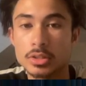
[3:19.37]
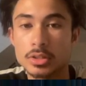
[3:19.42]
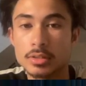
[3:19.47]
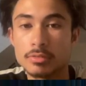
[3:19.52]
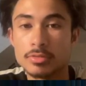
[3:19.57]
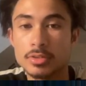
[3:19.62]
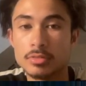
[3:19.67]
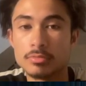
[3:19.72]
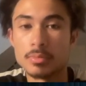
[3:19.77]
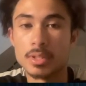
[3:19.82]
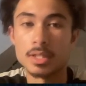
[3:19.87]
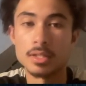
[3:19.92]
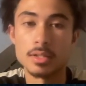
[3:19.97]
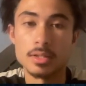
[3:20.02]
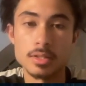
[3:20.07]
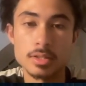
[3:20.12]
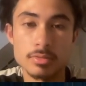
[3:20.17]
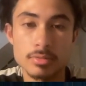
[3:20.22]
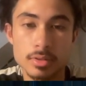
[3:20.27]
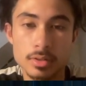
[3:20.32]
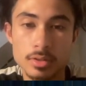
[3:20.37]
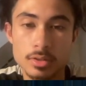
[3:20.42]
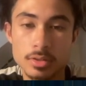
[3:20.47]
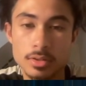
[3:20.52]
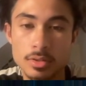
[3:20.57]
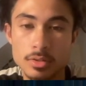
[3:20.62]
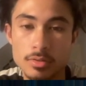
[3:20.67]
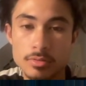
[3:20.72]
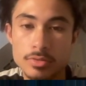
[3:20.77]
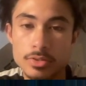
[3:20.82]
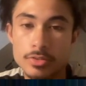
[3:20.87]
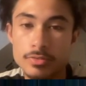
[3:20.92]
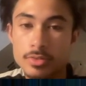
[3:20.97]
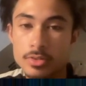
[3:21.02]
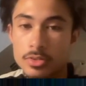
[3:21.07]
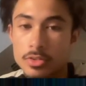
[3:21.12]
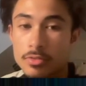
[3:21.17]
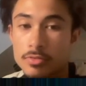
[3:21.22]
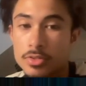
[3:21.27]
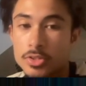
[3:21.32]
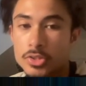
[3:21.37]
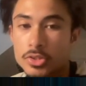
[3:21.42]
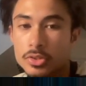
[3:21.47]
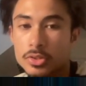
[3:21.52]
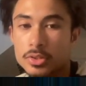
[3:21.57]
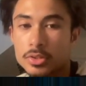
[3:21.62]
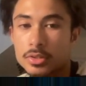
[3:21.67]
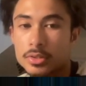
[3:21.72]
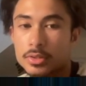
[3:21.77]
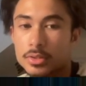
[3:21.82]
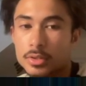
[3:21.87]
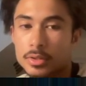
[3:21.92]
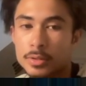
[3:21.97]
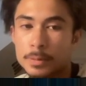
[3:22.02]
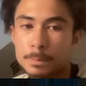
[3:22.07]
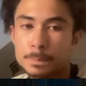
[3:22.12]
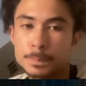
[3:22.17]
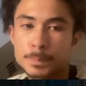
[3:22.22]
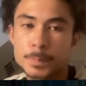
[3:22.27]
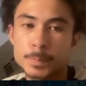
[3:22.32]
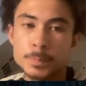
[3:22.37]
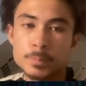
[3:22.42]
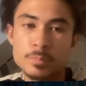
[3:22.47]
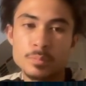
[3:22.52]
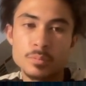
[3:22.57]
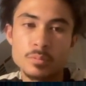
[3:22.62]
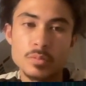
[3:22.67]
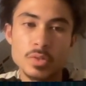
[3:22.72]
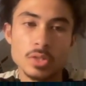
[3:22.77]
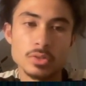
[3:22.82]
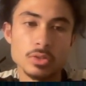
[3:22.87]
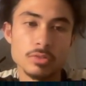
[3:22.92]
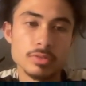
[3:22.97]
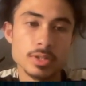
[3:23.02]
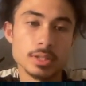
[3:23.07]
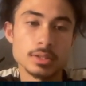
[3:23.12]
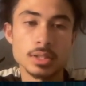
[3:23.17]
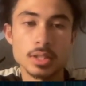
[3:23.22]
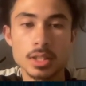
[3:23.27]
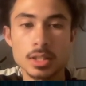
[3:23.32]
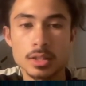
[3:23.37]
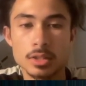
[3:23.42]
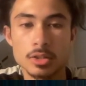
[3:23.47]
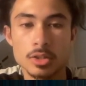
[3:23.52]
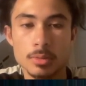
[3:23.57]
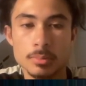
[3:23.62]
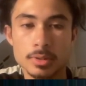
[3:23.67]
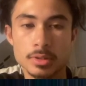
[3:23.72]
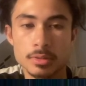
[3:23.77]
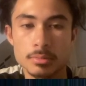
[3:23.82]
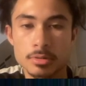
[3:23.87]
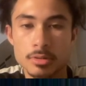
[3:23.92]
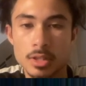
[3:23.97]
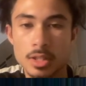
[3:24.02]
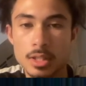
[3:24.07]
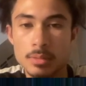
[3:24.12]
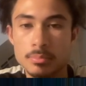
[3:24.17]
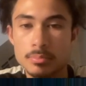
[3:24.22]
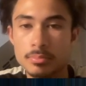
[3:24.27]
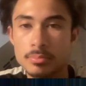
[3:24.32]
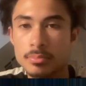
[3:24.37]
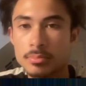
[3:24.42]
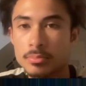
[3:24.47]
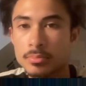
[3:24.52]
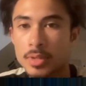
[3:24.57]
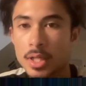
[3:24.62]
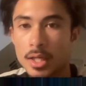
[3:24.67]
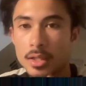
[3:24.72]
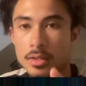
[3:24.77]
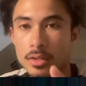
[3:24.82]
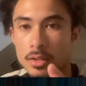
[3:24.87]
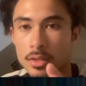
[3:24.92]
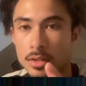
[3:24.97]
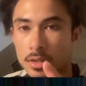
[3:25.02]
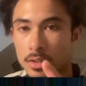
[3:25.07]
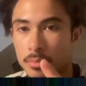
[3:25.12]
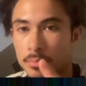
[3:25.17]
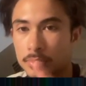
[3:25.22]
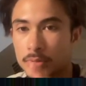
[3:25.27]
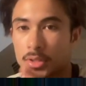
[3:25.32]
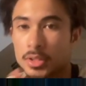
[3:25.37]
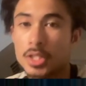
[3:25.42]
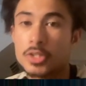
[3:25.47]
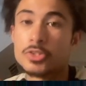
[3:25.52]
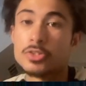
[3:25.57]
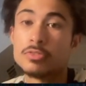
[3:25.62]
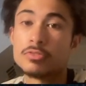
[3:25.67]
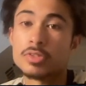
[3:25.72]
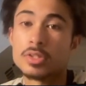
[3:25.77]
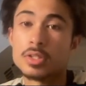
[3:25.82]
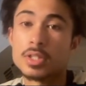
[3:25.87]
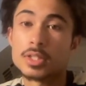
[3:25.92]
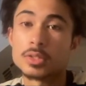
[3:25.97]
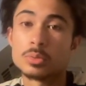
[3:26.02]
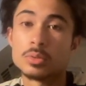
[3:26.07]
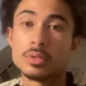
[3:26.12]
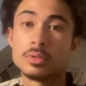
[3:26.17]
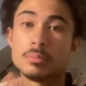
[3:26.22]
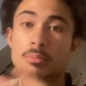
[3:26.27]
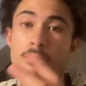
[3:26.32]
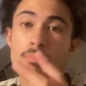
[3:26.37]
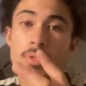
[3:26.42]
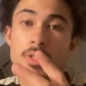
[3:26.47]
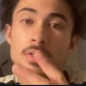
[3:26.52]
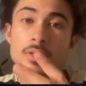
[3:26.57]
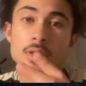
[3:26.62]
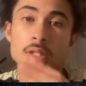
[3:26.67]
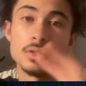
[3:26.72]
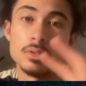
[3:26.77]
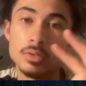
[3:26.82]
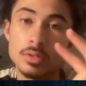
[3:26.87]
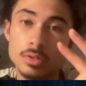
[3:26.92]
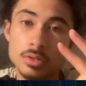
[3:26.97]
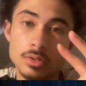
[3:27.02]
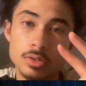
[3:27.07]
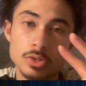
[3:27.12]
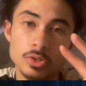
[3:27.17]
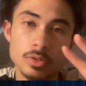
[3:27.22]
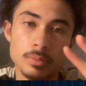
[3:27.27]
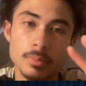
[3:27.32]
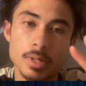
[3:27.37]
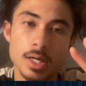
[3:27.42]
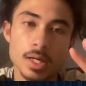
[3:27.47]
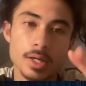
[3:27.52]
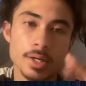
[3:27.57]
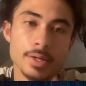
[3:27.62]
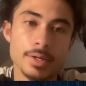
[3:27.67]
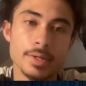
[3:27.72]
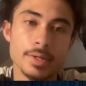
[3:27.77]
If you've made it this far, hopefully you've enjoyed, and don't forget to like, comment, subscribe, and stay tuned for the next one. Peace out. Goodbye.